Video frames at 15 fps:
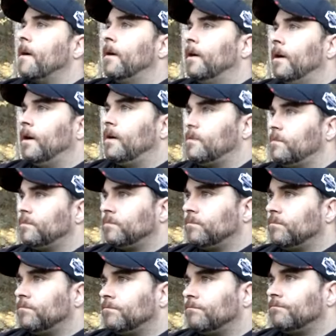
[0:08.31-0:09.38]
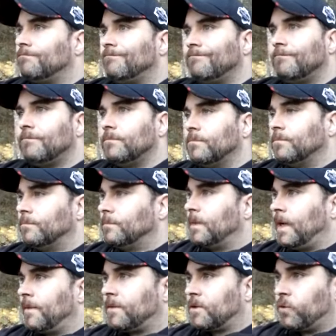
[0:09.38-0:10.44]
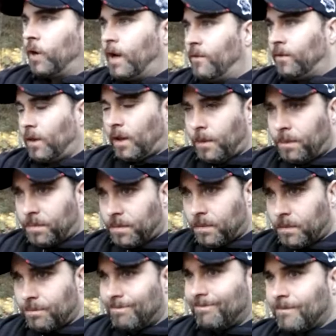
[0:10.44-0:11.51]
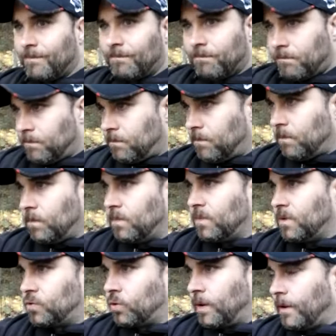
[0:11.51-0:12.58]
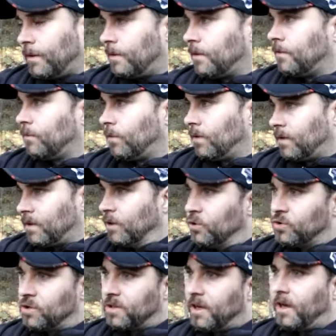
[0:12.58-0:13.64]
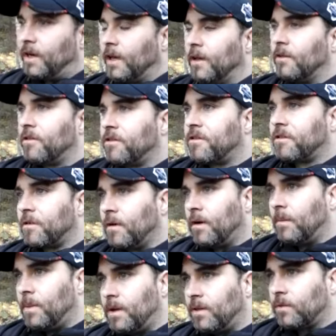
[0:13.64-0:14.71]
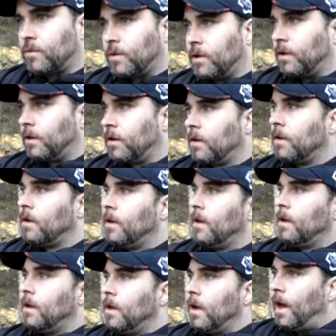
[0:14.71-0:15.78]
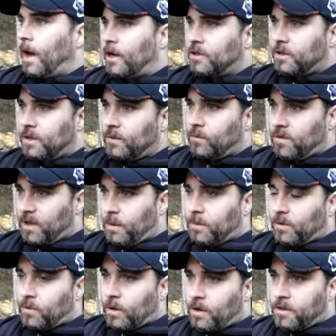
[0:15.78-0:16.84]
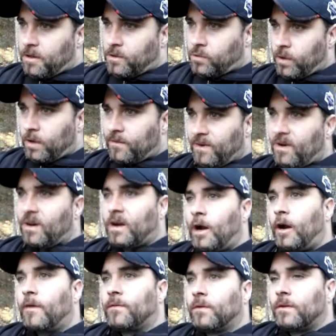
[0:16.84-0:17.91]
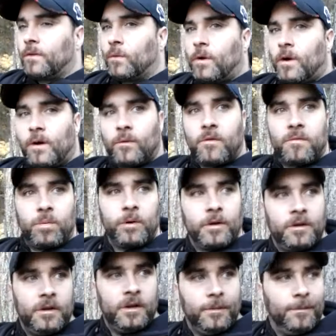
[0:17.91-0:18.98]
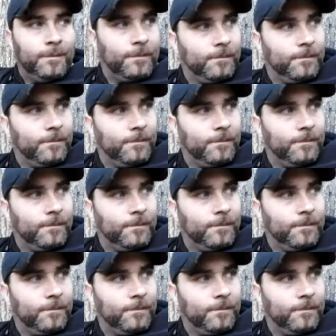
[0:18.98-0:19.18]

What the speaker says: After traveling up the trail where it usually dead ends by the creek, I actually was able to cross the creek very carefully. The water was pretty deep.